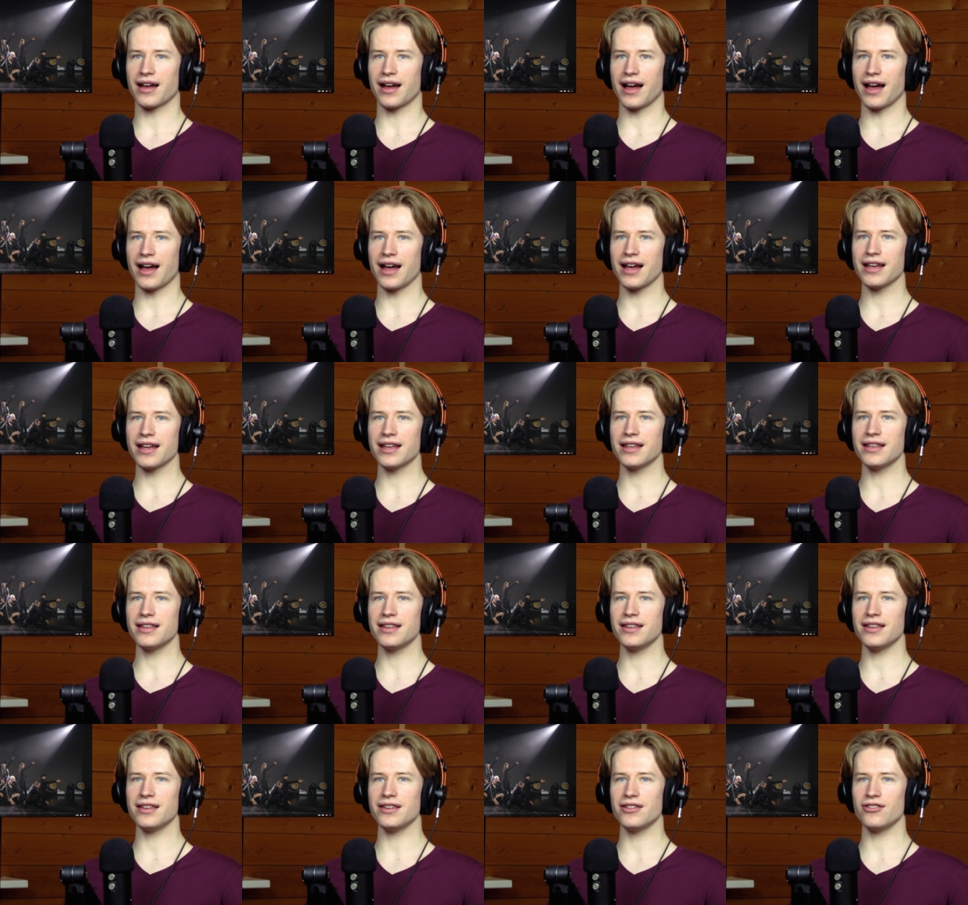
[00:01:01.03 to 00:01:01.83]

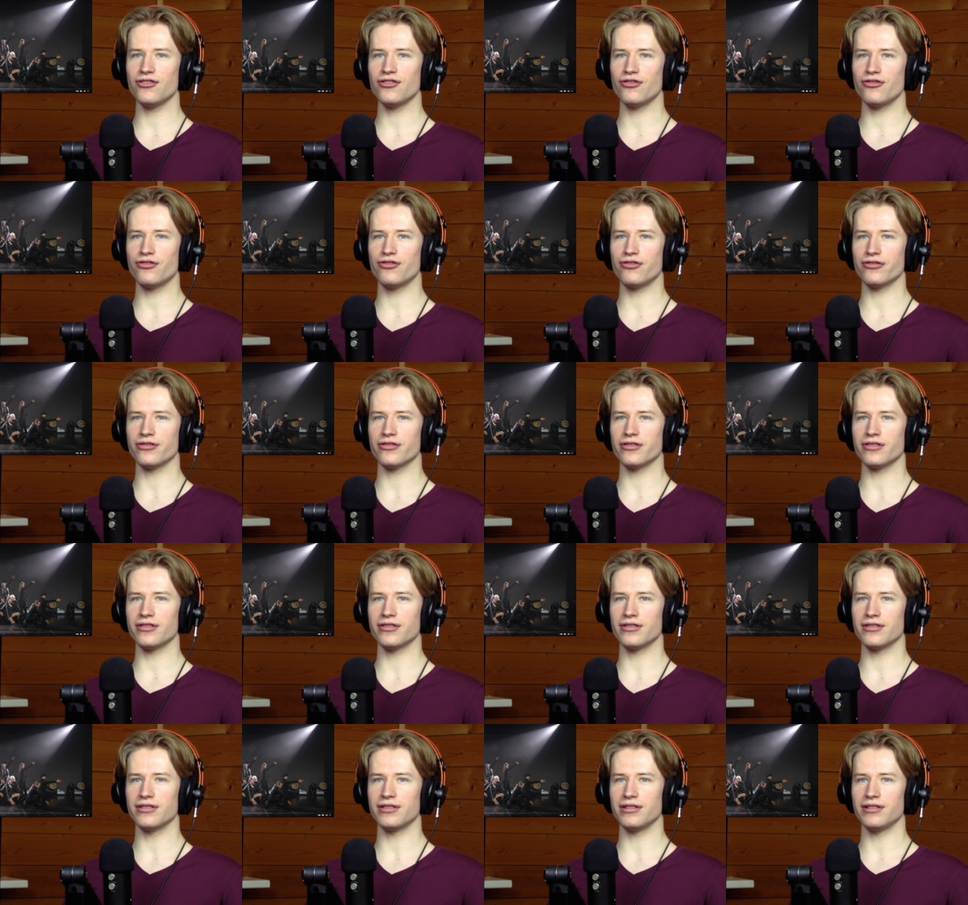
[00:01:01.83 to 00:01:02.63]
I've
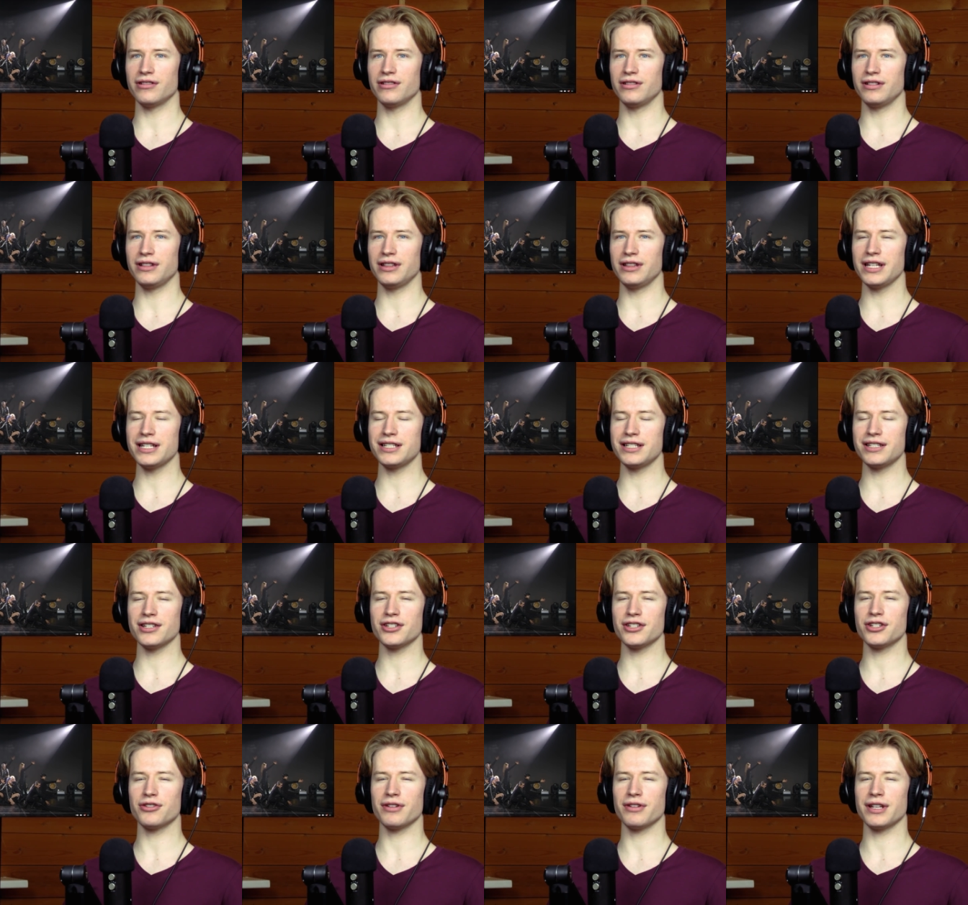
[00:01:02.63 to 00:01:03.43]

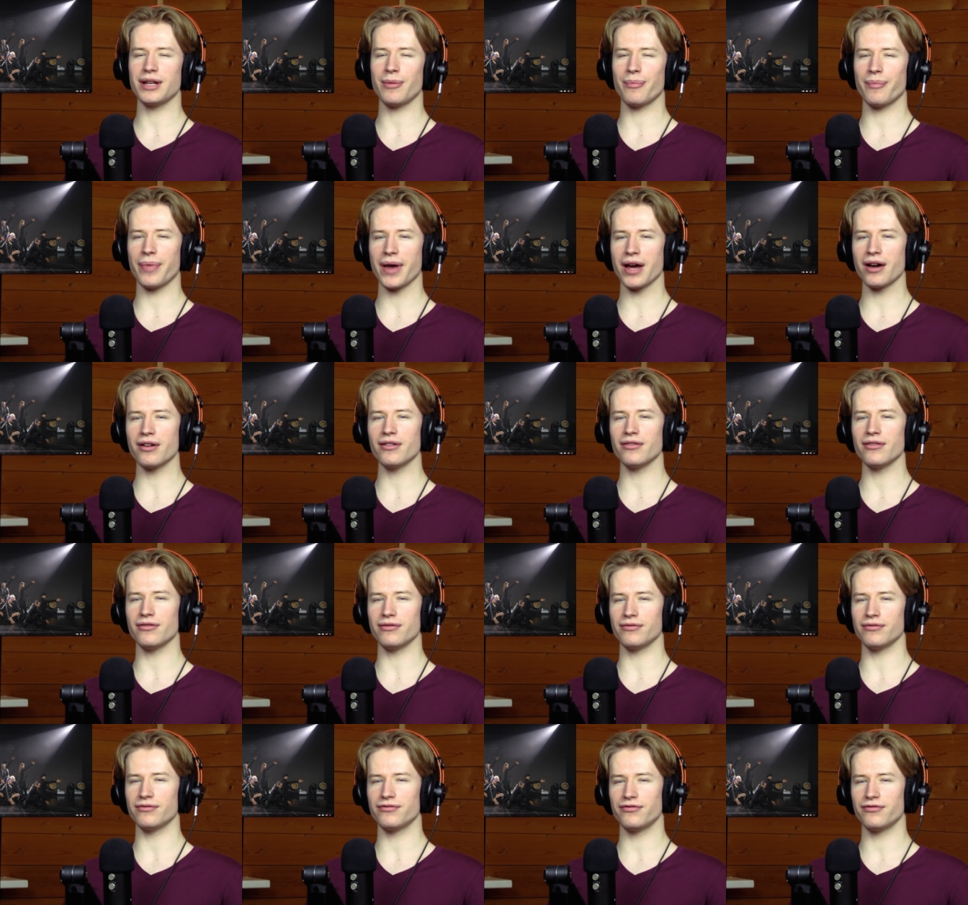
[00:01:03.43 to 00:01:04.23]
listened to it
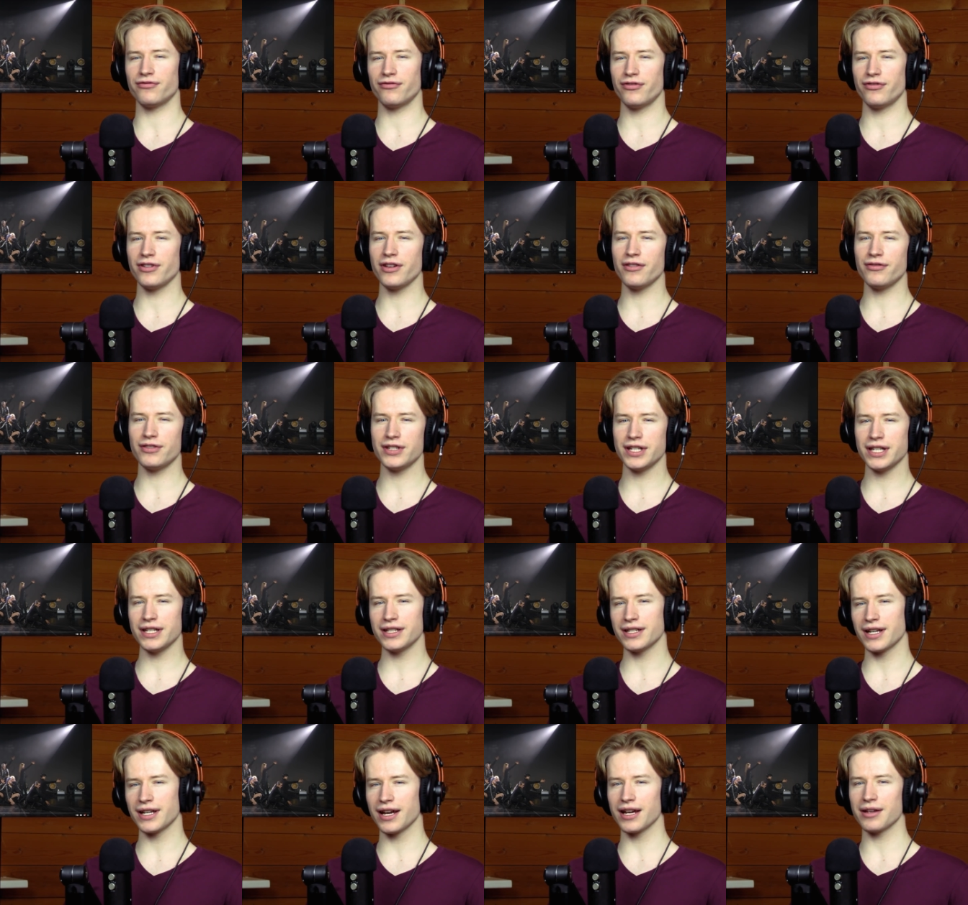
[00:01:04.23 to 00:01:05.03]
about
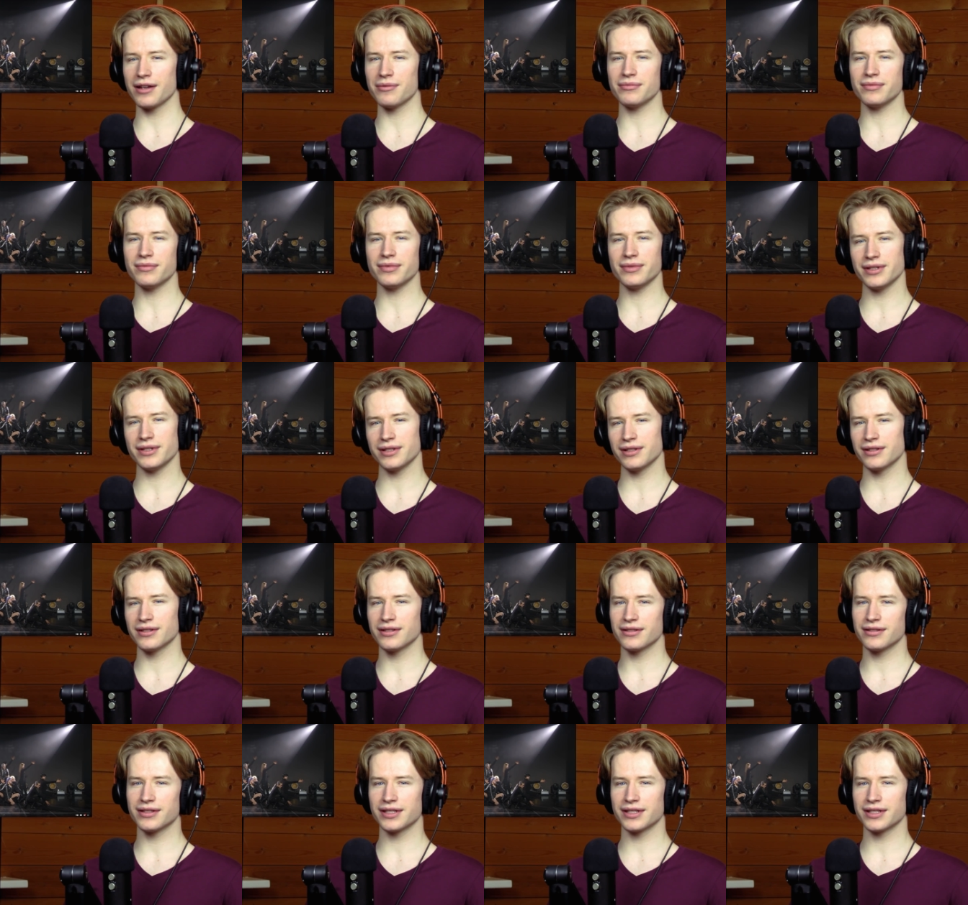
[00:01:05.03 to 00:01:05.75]
50 times,